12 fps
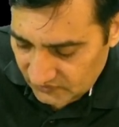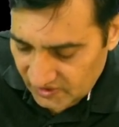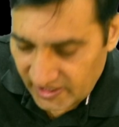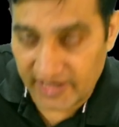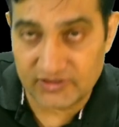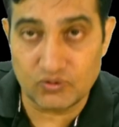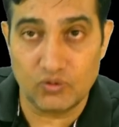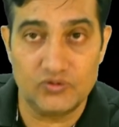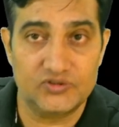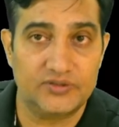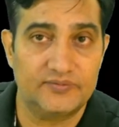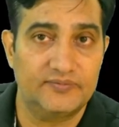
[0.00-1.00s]
Hash
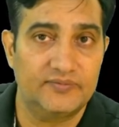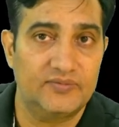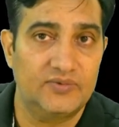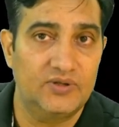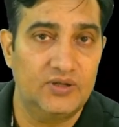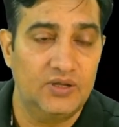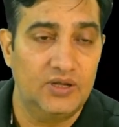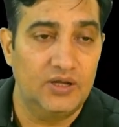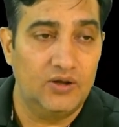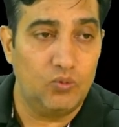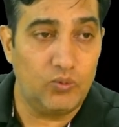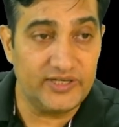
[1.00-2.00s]
collusion.
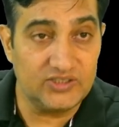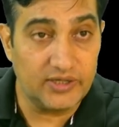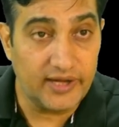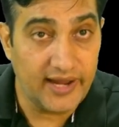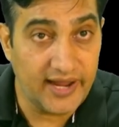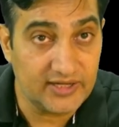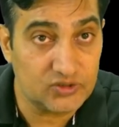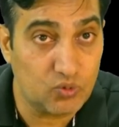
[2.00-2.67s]
What is hash